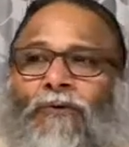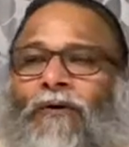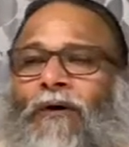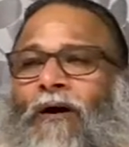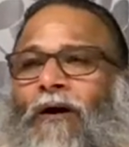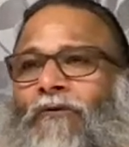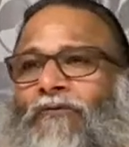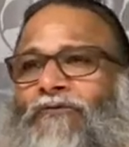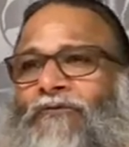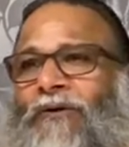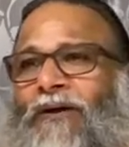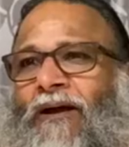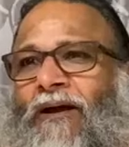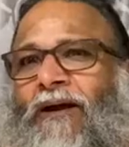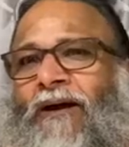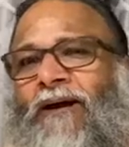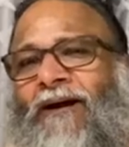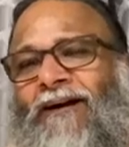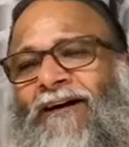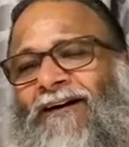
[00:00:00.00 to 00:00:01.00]
how should I
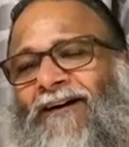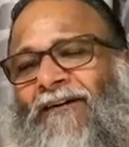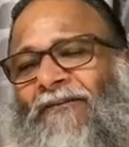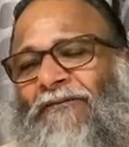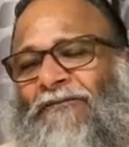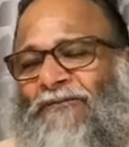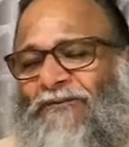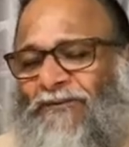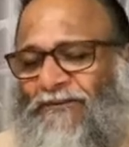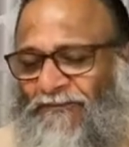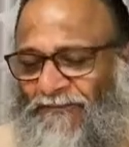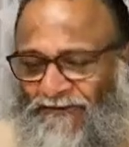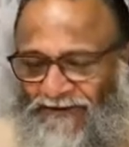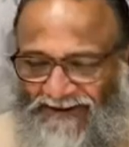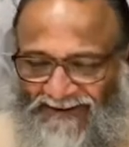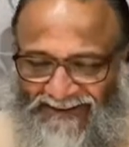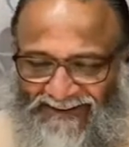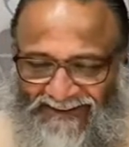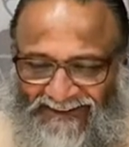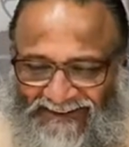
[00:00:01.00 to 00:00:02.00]
put
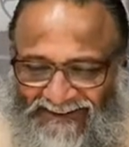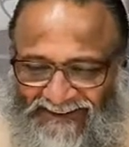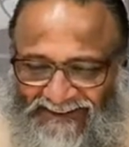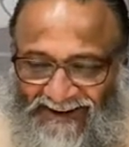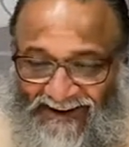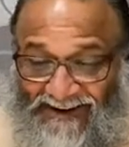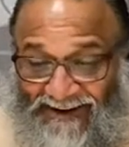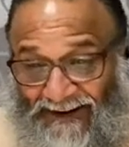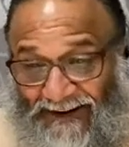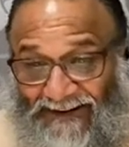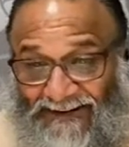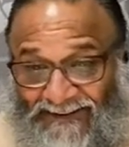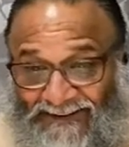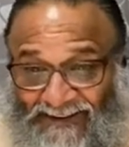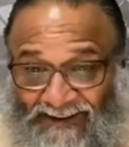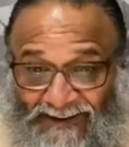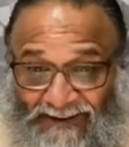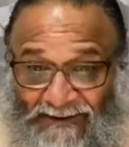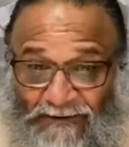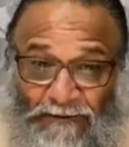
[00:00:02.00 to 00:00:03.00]
it? I can't
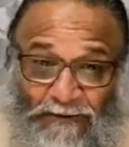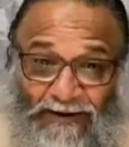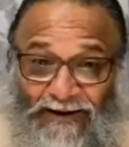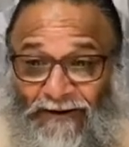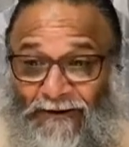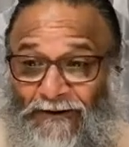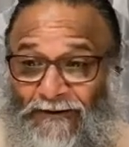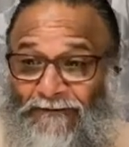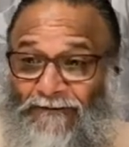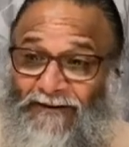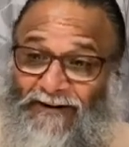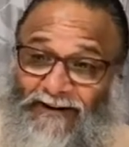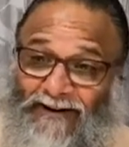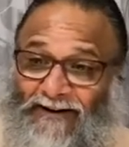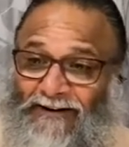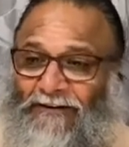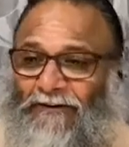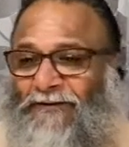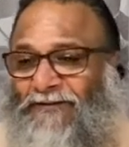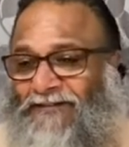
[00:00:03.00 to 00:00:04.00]
say you cannot
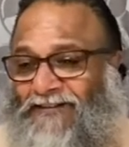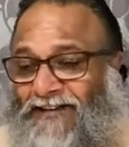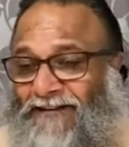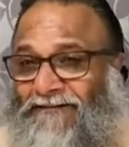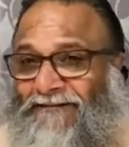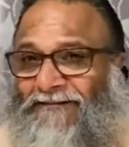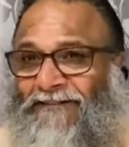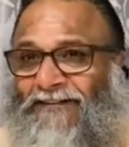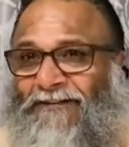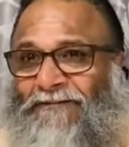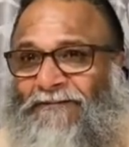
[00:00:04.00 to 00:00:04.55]
forget yourself,